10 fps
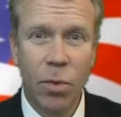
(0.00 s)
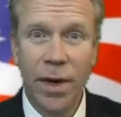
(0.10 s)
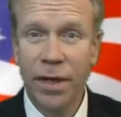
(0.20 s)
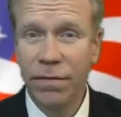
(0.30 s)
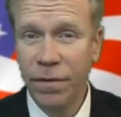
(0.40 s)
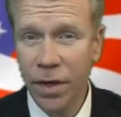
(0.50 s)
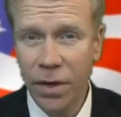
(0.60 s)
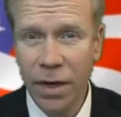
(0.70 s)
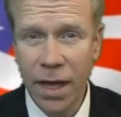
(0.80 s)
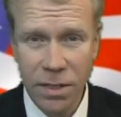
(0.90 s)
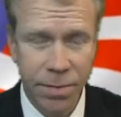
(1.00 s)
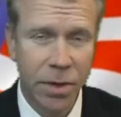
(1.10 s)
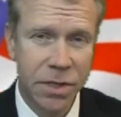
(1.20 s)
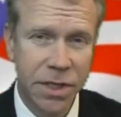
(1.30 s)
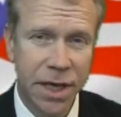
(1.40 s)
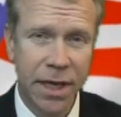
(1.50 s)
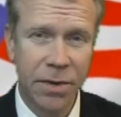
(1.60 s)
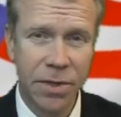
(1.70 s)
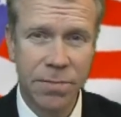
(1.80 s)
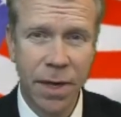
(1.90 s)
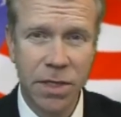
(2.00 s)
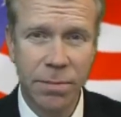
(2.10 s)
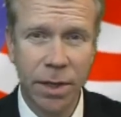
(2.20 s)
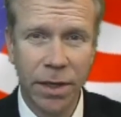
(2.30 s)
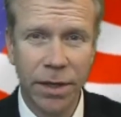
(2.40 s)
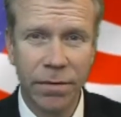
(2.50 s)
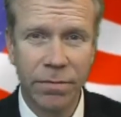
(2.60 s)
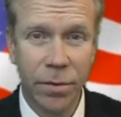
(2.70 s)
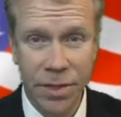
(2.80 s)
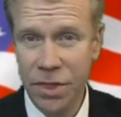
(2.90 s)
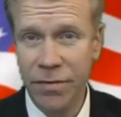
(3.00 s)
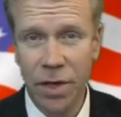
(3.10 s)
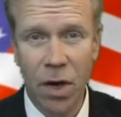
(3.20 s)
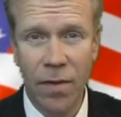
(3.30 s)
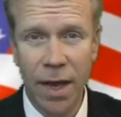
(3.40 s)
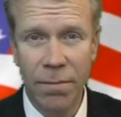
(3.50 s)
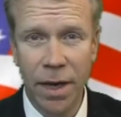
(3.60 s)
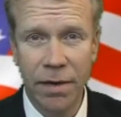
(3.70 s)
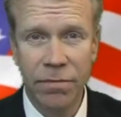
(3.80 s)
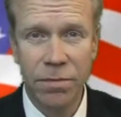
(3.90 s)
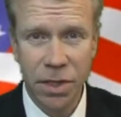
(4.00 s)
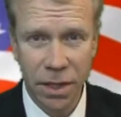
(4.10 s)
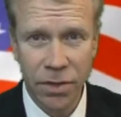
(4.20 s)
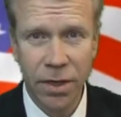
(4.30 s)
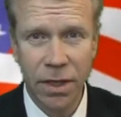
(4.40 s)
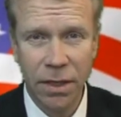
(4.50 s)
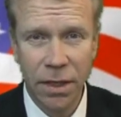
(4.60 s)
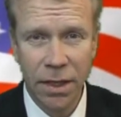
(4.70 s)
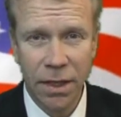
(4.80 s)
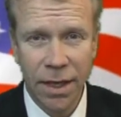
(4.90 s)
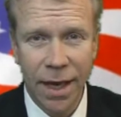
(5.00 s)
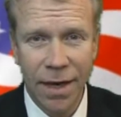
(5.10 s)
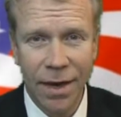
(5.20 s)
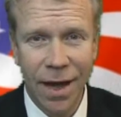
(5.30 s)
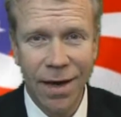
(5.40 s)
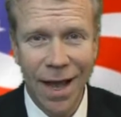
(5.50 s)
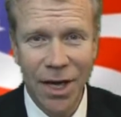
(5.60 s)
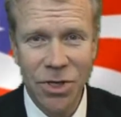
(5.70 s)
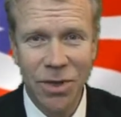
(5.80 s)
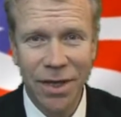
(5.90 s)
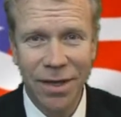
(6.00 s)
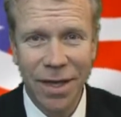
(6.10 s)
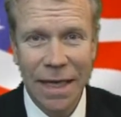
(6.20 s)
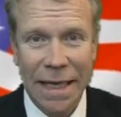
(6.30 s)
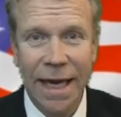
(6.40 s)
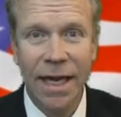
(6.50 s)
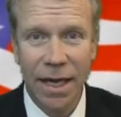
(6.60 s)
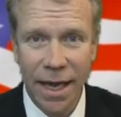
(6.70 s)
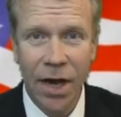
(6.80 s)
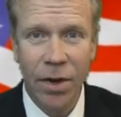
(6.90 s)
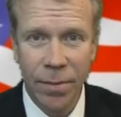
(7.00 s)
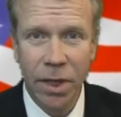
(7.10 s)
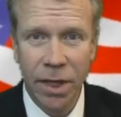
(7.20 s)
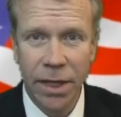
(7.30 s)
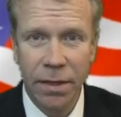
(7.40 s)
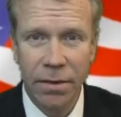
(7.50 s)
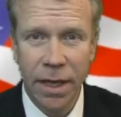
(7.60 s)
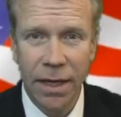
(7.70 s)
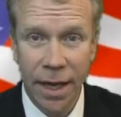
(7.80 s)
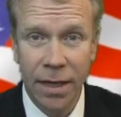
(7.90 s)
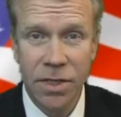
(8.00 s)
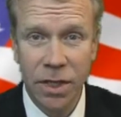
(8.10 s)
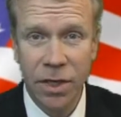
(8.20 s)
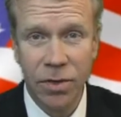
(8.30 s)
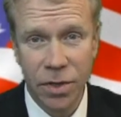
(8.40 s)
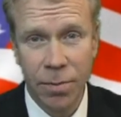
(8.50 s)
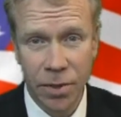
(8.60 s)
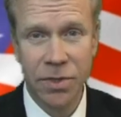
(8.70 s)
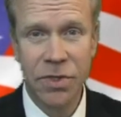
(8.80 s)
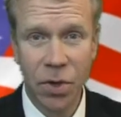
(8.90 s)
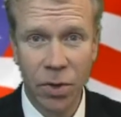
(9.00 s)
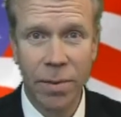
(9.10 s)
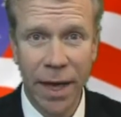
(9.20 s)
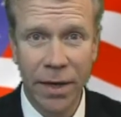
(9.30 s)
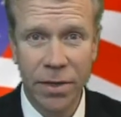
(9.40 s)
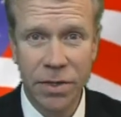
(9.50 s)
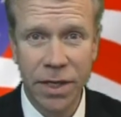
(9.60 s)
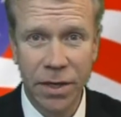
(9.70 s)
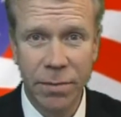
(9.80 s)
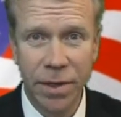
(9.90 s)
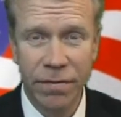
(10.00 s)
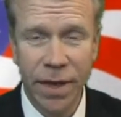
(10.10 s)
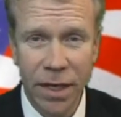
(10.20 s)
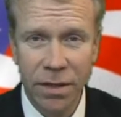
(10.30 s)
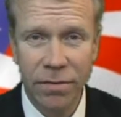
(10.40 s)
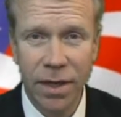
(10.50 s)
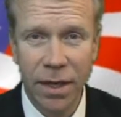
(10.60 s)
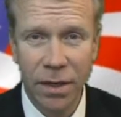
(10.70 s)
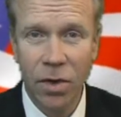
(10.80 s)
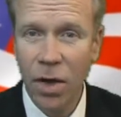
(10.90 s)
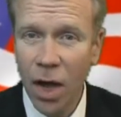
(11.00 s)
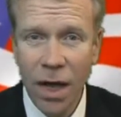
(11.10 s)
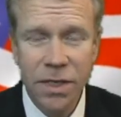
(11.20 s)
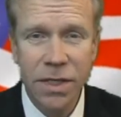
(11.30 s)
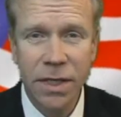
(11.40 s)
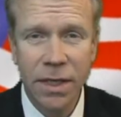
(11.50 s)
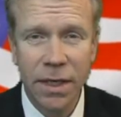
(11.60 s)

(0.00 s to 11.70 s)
pointing the finger as opposed to taking responsibility for receiving all that money from Solyndra and not actually getting accountability and getting Solyndra to produce solar panels that could be effective and low cost?